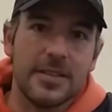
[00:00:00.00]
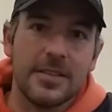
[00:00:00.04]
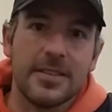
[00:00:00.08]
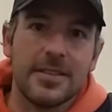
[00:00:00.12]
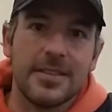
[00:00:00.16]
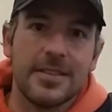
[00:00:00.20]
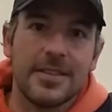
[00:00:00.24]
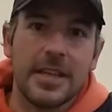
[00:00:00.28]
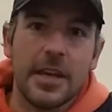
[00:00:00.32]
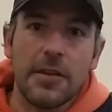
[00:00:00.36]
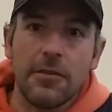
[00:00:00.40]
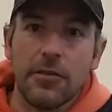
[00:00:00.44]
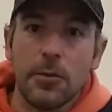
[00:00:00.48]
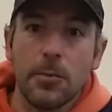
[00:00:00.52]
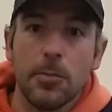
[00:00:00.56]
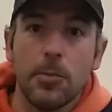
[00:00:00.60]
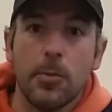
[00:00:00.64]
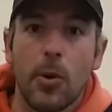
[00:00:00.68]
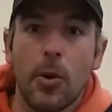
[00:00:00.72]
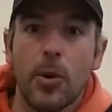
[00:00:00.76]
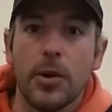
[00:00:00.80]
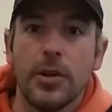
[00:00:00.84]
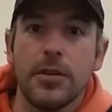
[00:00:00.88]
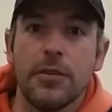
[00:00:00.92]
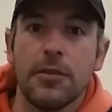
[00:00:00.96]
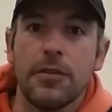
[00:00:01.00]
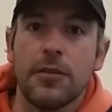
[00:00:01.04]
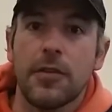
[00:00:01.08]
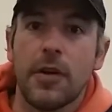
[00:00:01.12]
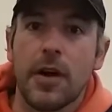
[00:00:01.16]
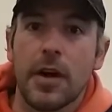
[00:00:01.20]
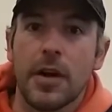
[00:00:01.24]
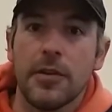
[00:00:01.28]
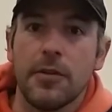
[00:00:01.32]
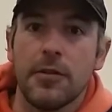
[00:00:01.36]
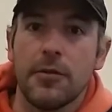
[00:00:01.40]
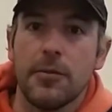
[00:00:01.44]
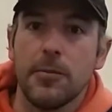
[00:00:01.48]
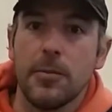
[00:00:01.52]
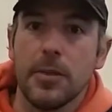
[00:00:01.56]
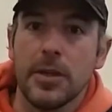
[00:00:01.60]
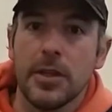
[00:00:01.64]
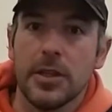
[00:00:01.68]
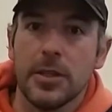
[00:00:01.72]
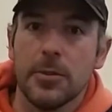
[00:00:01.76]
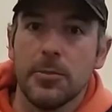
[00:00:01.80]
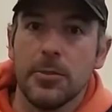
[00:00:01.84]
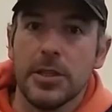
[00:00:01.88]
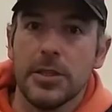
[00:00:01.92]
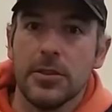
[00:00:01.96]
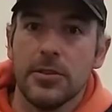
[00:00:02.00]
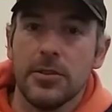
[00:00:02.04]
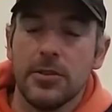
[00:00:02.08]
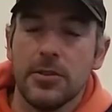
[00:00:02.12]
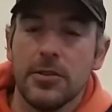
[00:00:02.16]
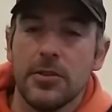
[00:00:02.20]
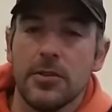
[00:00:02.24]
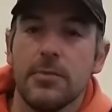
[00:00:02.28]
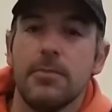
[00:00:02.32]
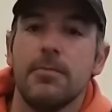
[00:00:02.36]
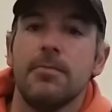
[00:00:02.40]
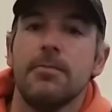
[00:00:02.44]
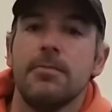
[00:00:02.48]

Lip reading: 7.5 millimeters.